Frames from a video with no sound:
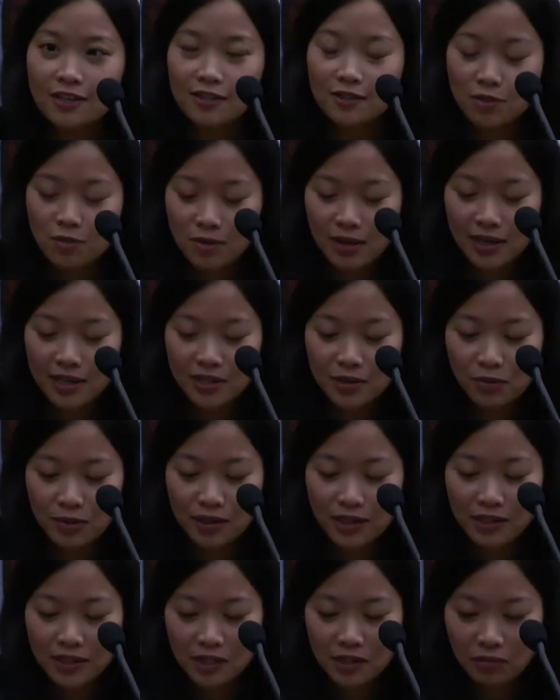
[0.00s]
So, what is
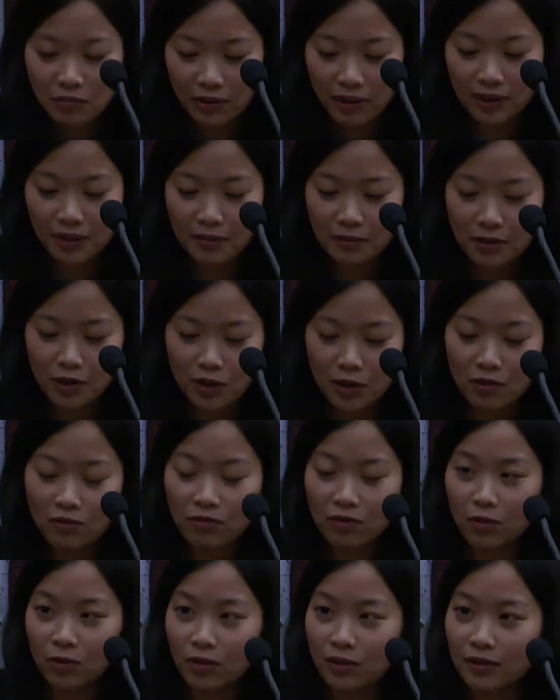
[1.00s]
religious freedom good
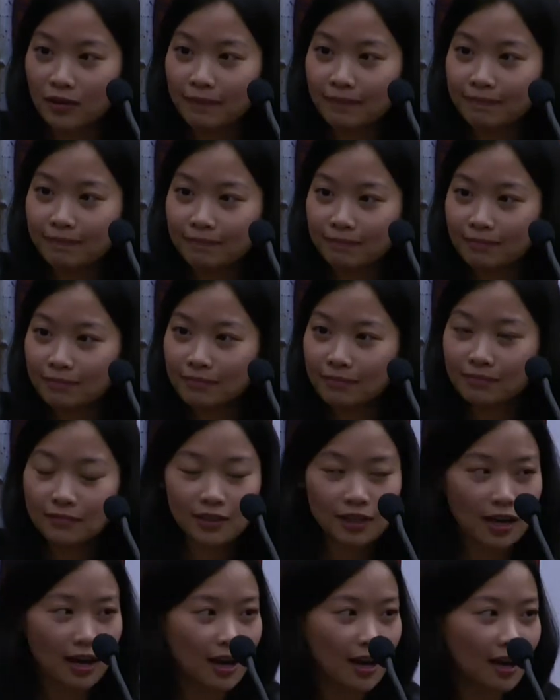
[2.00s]
for?
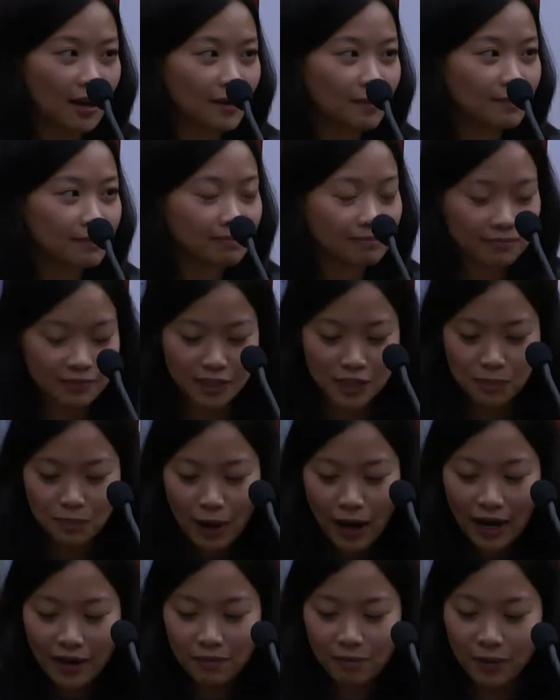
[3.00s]
Um,
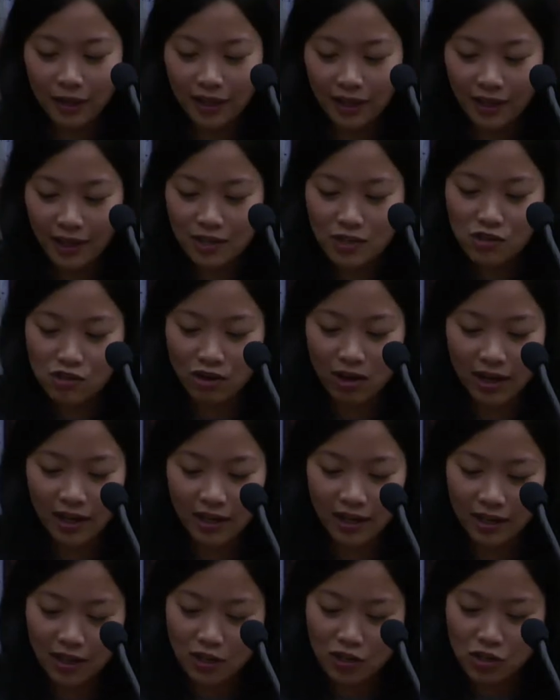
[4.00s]
despite being
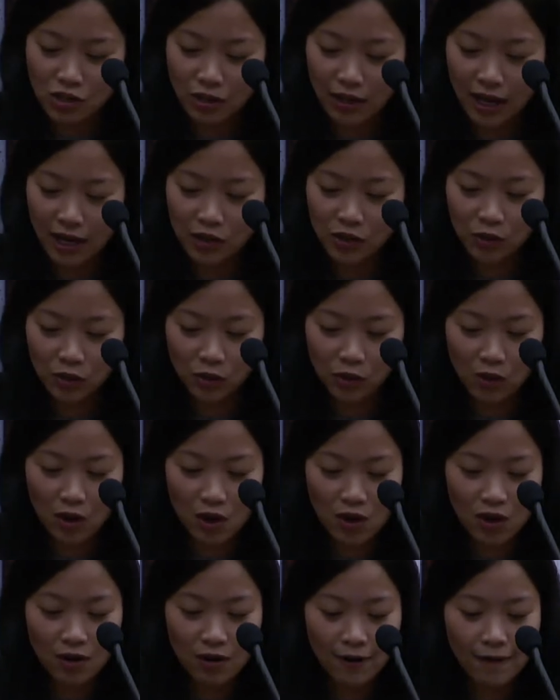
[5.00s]
enshrined in international
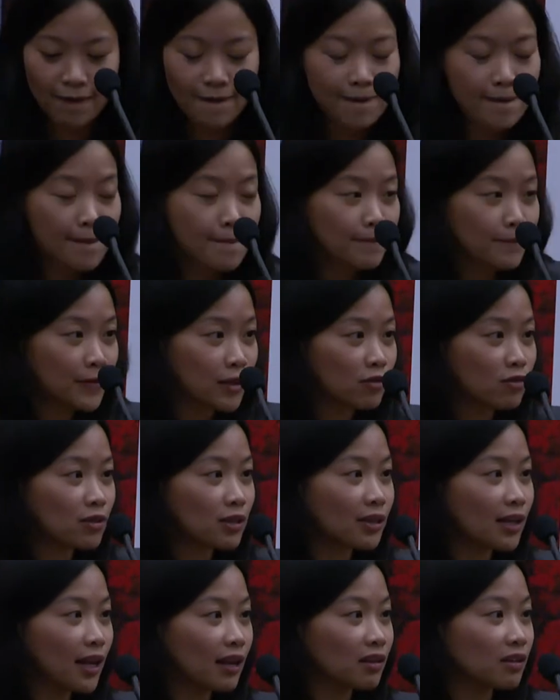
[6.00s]
law, the
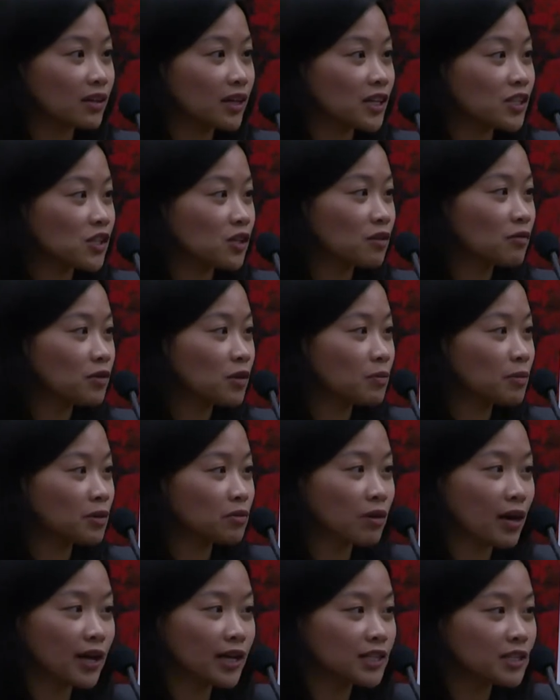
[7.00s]
UN Declaration of Human
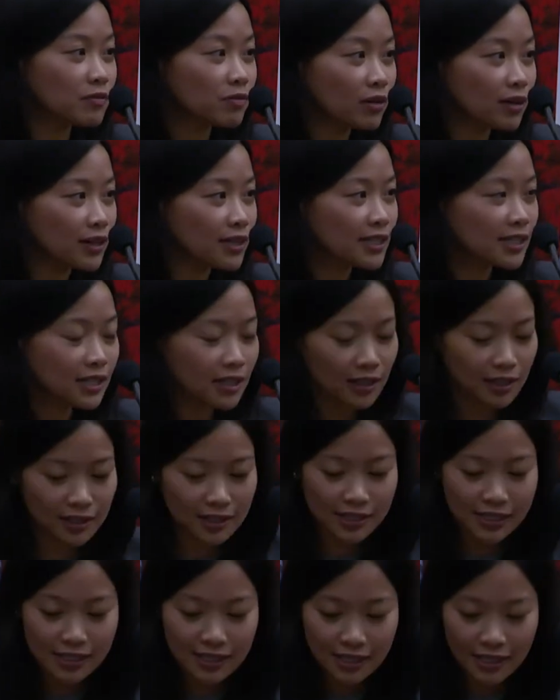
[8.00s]
Rights, for
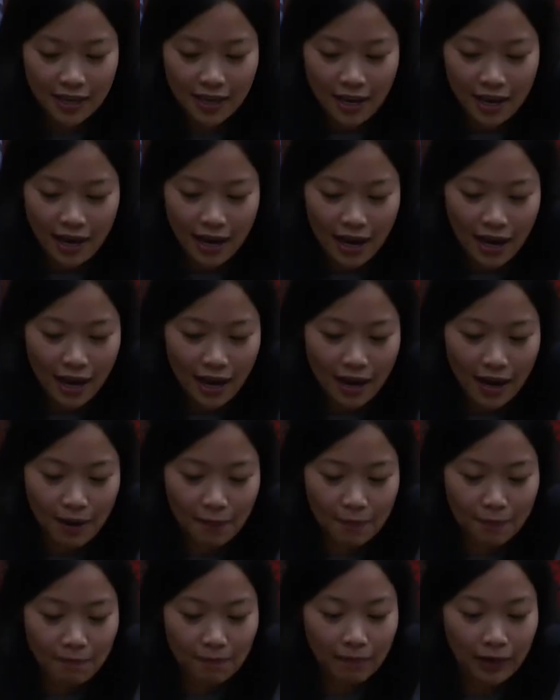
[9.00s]
instance,
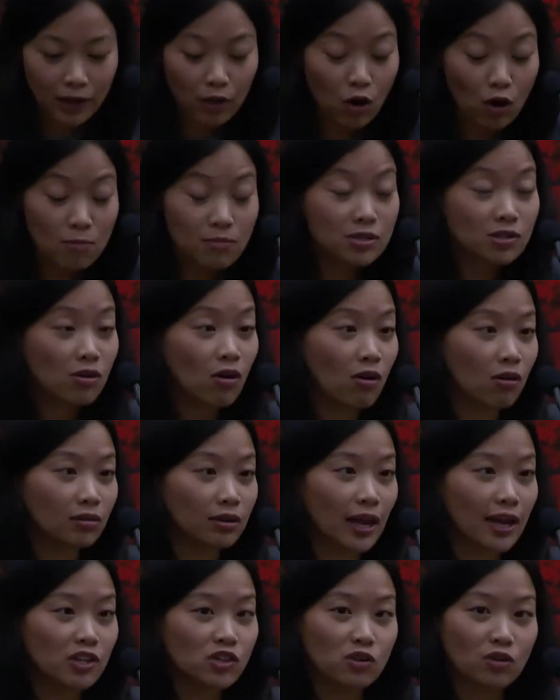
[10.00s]
um, and almost all
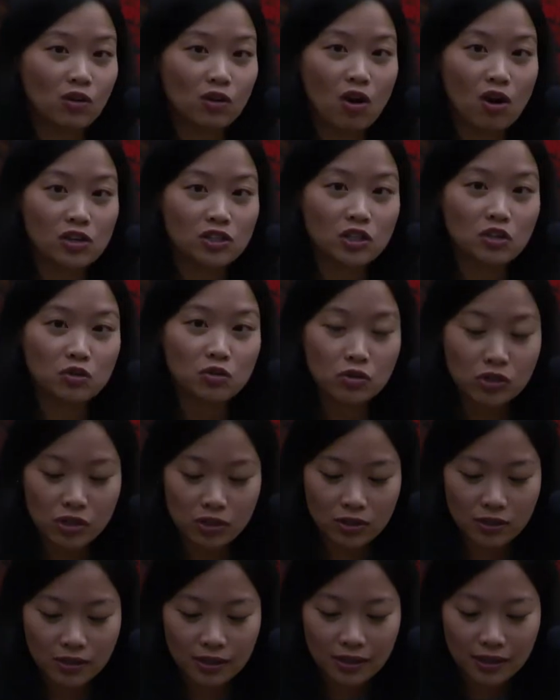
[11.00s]
national
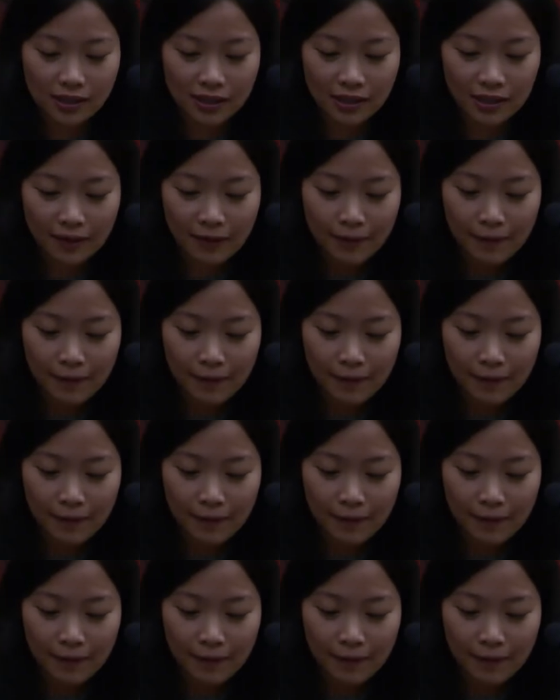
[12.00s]
constitutions,